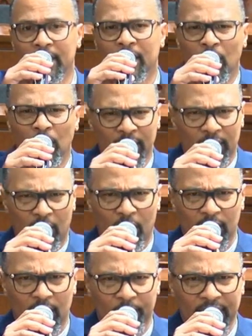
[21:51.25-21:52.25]
Don't get
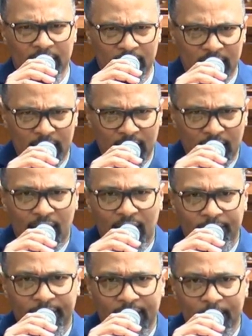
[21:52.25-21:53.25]
caught up in
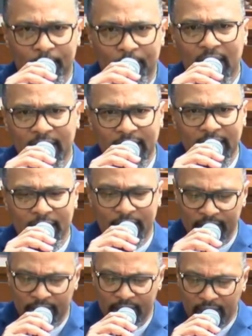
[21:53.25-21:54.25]
loving money
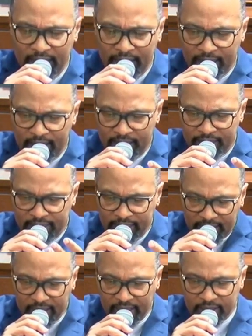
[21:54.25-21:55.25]
and, and, and
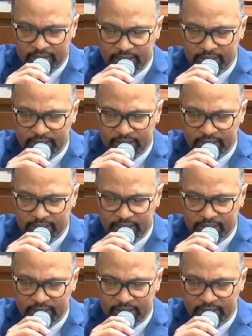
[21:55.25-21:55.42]
things.